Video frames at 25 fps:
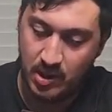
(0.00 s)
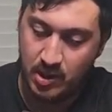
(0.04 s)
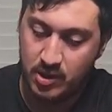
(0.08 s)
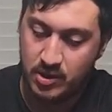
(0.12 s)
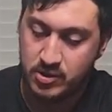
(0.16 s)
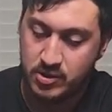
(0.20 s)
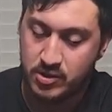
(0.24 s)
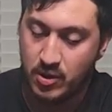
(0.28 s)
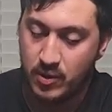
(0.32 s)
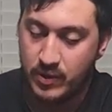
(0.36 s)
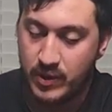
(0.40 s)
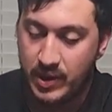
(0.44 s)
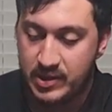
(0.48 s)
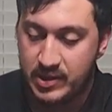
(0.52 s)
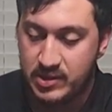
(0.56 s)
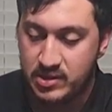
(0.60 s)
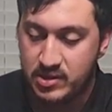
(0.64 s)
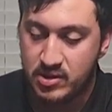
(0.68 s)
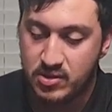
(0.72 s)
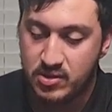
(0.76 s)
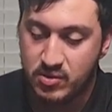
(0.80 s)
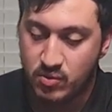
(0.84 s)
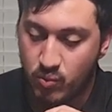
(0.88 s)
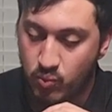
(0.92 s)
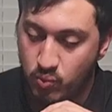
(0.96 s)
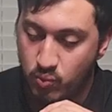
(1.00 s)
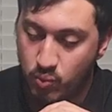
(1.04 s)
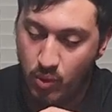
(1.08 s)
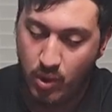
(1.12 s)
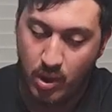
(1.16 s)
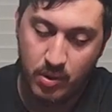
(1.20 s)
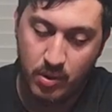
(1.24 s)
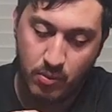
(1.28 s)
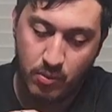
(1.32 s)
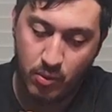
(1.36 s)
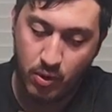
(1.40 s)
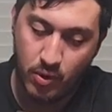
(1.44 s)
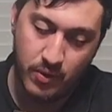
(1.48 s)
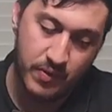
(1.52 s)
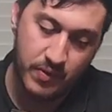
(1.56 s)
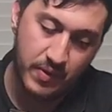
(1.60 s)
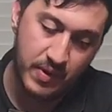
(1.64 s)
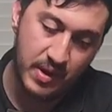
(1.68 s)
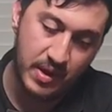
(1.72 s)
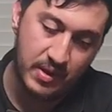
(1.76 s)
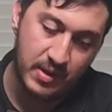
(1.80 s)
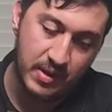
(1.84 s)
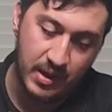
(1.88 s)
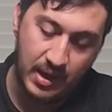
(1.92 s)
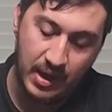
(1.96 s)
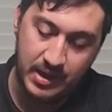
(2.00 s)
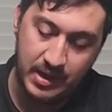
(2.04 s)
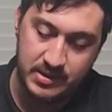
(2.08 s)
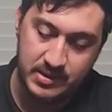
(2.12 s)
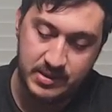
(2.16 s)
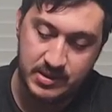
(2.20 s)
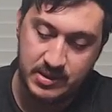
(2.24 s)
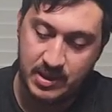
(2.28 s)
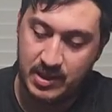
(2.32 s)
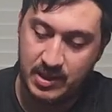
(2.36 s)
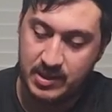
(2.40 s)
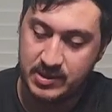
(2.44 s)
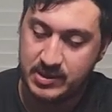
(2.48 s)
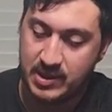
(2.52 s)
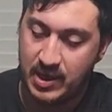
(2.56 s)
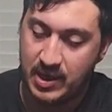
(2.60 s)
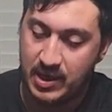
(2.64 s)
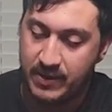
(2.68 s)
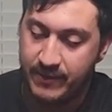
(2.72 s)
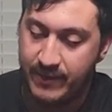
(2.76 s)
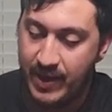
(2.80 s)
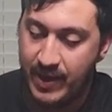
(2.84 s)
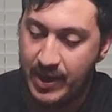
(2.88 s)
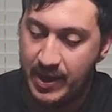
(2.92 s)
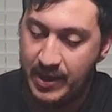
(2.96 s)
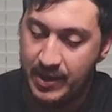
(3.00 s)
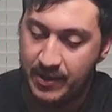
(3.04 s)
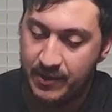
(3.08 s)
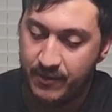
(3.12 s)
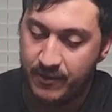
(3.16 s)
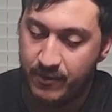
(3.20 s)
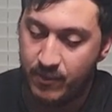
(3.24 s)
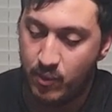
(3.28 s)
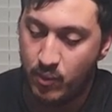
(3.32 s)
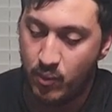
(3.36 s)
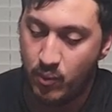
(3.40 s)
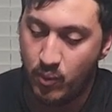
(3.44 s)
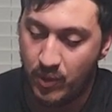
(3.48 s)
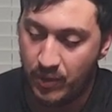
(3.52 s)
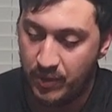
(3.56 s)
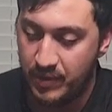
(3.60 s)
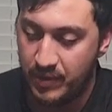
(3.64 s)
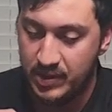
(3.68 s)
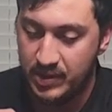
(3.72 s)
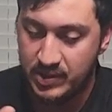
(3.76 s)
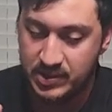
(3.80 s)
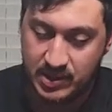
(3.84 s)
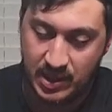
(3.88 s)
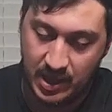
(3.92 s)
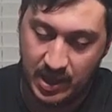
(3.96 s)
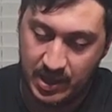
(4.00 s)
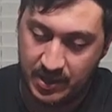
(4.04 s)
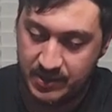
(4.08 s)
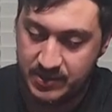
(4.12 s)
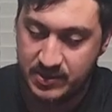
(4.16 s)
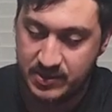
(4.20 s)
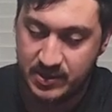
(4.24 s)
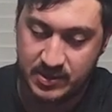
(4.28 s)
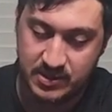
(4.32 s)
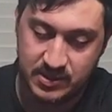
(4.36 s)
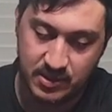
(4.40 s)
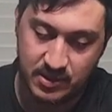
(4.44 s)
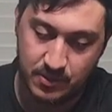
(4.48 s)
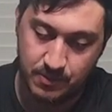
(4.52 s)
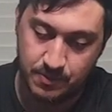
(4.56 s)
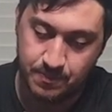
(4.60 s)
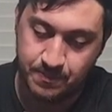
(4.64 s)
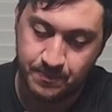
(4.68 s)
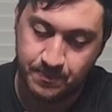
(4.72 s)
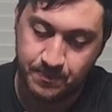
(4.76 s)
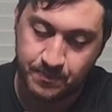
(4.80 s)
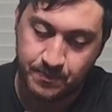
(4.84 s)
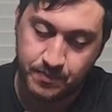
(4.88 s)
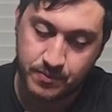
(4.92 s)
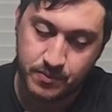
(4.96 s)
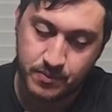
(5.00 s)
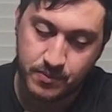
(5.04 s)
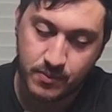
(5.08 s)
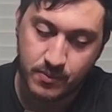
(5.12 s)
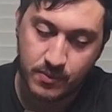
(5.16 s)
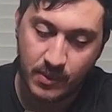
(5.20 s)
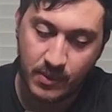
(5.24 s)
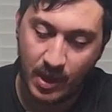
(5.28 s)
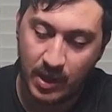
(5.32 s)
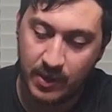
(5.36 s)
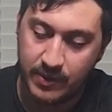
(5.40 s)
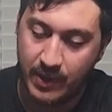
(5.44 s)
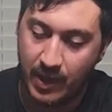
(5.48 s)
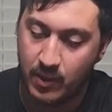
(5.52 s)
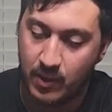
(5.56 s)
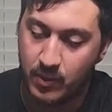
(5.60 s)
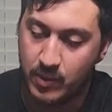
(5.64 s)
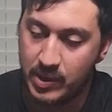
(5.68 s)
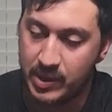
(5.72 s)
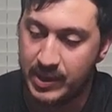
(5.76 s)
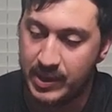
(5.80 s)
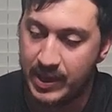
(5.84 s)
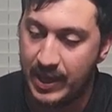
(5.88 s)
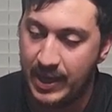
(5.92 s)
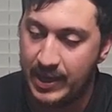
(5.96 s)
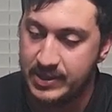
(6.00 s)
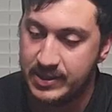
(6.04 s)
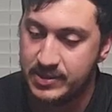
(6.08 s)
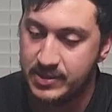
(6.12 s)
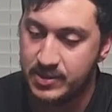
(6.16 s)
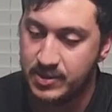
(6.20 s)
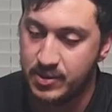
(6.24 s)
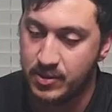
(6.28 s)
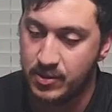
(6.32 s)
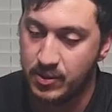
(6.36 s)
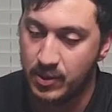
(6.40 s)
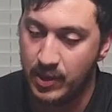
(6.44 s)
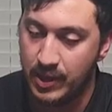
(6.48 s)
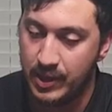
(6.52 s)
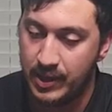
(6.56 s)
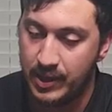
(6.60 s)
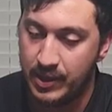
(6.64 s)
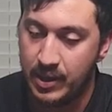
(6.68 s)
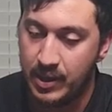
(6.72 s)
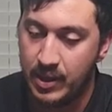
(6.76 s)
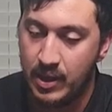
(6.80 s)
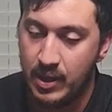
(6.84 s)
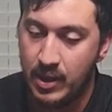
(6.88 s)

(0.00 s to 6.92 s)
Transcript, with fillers: So that is just one more thing that ICS kind of added with this kind of system that really adds to like